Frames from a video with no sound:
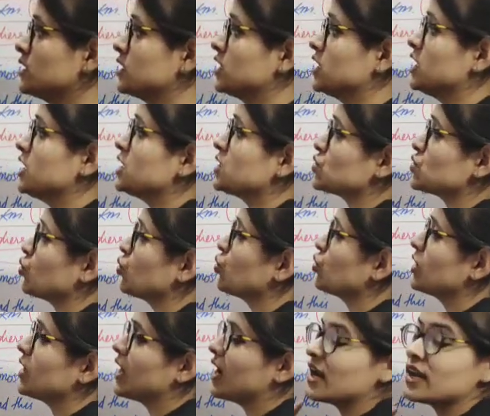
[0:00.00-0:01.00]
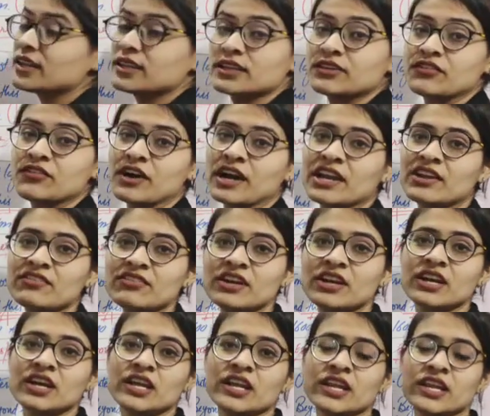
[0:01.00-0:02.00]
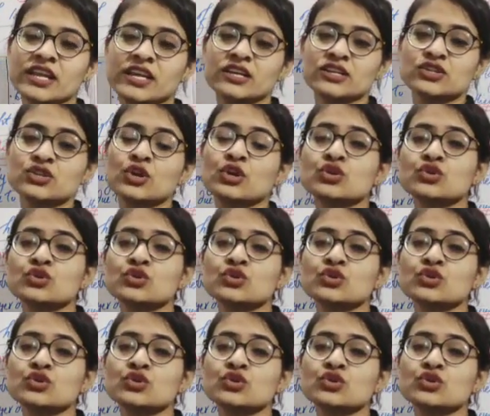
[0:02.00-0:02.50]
These all are the 5 layers.